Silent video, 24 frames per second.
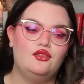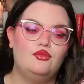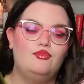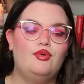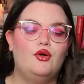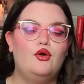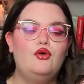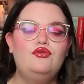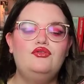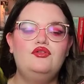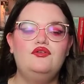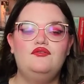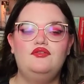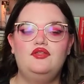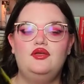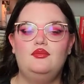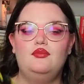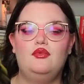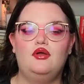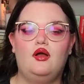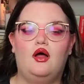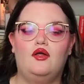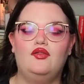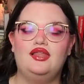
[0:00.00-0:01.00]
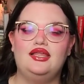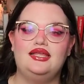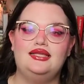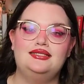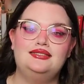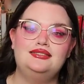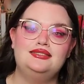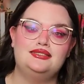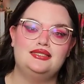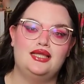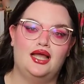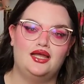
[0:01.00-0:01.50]
both of them on the
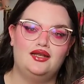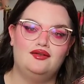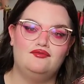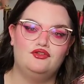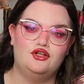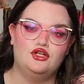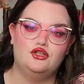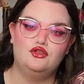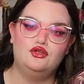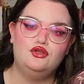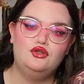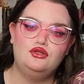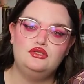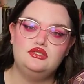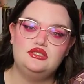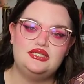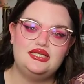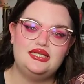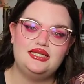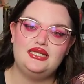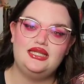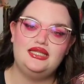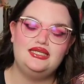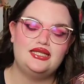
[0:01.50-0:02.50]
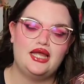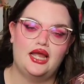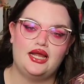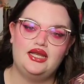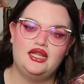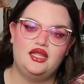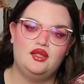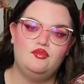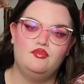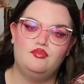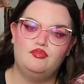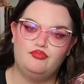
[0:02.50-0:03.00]
inside of their little teeny
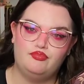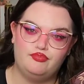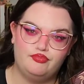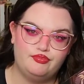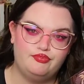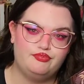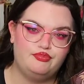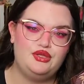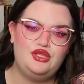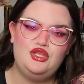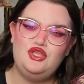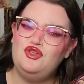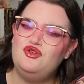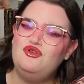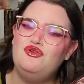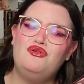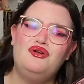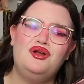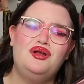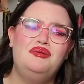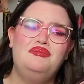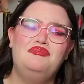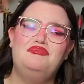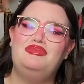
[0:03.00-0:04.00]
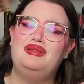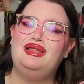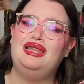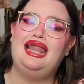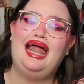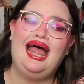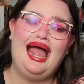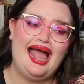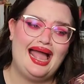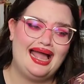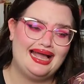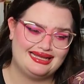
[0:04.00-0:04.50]
tiny pure
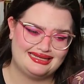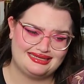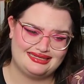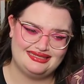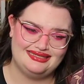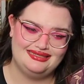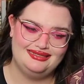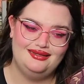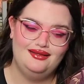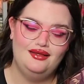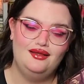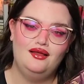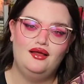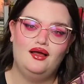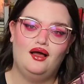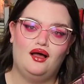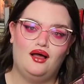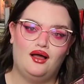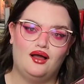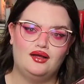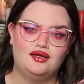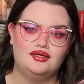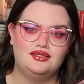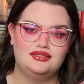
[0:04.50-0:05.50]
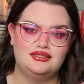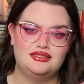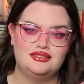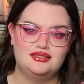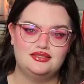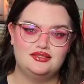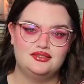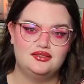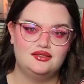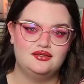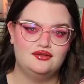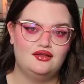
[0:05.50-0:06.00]
black
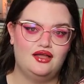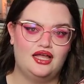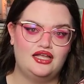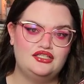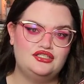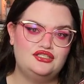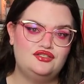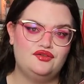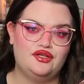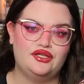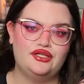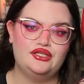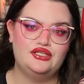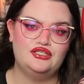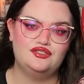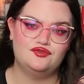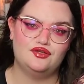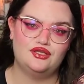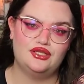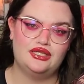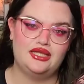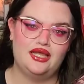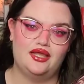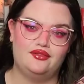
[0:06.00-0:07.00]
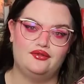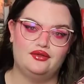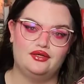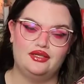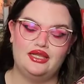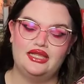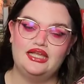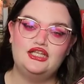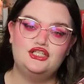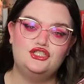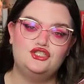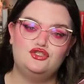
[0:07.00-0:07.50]
hearts has feelings for the other.
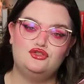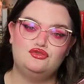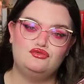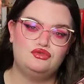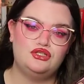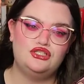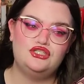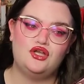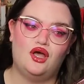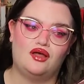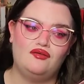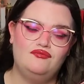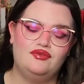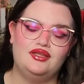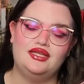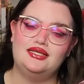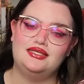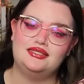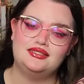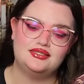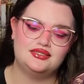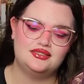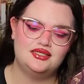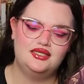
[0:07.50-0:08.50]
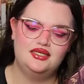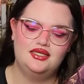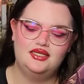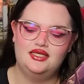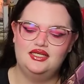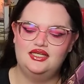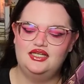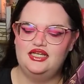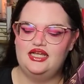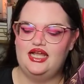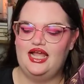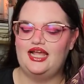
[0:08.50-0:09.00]
Like it's obvious.
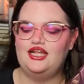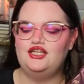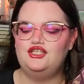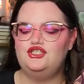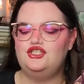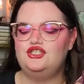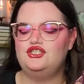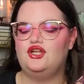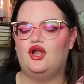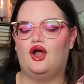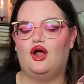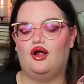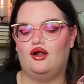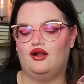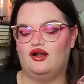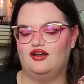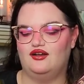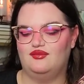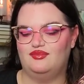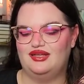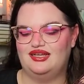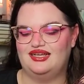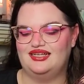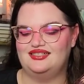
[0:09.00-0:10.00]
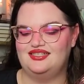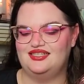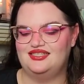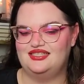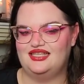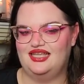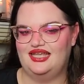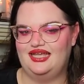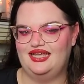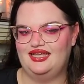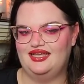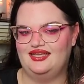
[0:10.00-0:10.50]
It's just hard because
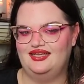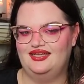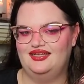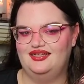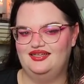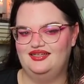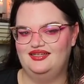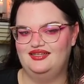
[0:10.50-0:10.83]
it's like